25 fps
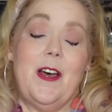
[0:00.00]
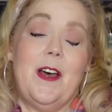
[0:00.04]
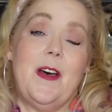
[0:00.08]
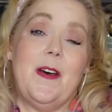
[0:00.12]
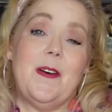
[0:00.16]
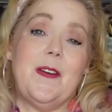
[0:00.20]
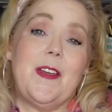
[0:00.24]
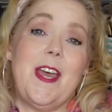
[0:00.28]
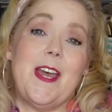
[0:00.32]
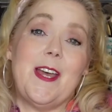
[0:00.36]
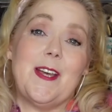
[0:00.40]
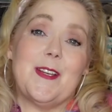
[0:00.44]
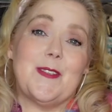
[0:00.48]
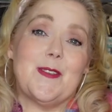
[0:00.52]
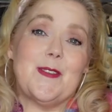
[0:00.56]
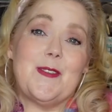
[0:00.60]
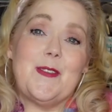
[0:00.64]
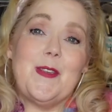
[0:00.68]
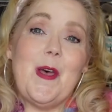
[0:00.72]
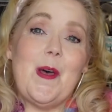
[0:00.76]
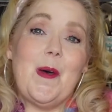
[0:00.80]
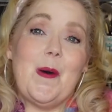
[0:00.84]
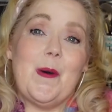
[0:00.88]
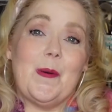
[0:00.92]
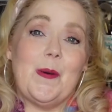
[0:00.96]
Okay,
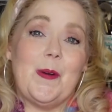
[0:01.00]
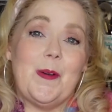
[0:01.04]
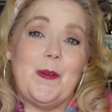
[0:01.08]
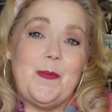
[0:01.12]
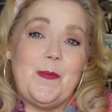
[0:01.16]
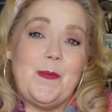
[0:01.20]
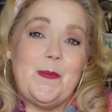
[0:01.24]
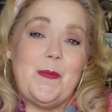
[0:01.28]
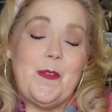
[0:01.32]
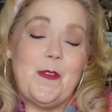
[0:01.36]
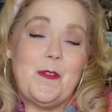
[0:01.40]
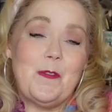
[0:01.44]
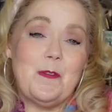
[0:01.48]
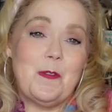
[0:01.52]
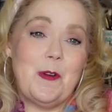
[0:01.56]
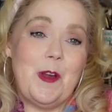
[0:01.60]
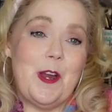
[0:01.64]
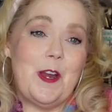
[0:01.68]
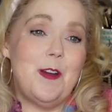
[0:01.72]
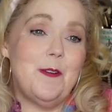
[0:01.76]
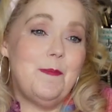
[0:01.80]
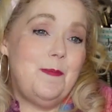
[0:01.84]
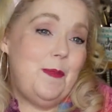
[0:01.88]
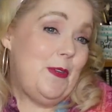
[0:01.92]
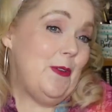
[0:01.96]
so
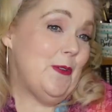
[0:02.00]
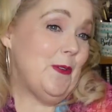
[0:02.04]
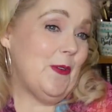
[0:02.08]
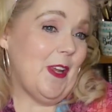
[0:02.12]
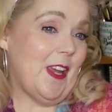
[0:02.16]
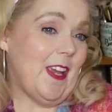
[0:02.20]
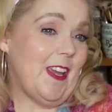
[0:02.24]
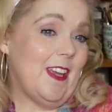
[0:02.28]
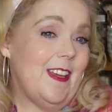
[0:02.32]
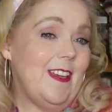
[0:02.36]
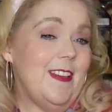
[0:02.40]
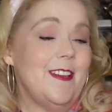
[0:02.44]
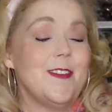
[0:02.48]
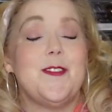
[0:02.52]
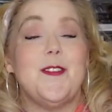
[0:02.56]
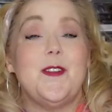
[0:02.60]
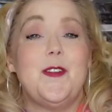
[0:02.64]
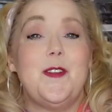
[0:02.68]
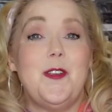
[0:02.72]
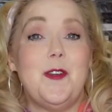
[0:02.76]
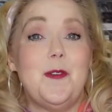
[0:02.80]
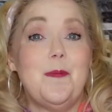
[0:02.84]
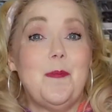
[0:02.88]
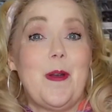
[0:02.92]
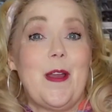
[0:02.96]
Rare Beauty is a
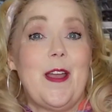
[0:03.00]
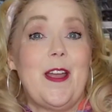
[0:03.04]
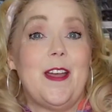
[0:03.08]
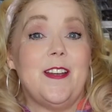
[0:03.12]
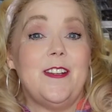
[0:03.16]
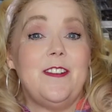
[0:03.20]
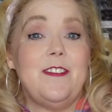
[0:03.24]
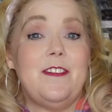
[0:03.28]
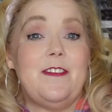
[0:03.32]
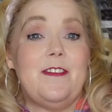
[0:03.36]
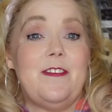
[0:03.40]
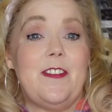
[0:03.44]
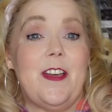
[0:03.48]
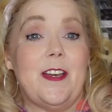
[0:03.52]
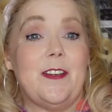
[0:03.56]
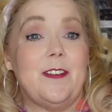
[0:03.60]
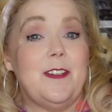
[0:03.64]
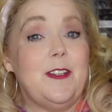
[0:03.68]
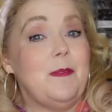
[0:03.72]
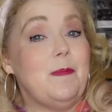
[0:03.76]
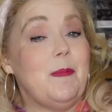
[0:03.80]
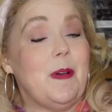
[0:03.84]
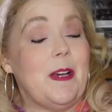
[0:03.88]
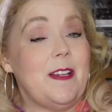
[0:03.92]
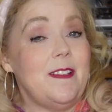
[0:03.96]
new brand
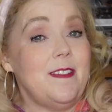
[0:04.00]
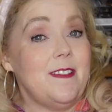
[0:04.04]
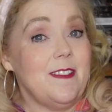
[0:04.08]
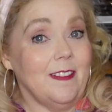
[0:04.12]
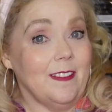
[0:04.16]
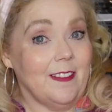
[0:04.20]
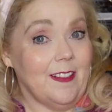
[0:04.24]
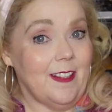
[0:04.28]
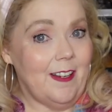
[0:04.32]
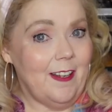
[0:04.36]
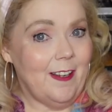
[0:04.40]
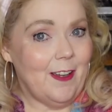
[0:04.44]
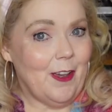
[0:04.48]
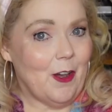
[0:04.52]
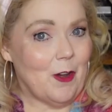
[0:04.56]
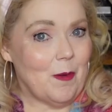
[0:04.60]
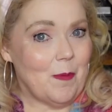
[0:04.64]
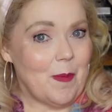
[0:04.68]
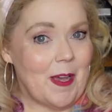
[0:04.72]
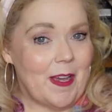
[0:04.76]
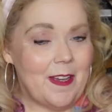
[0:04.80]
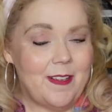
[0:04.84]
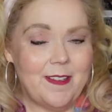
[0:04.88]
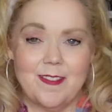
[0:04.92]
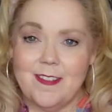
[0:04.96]
founded by Selena
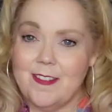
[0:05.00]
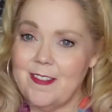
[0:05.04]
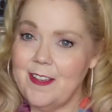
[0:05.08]
Gomez,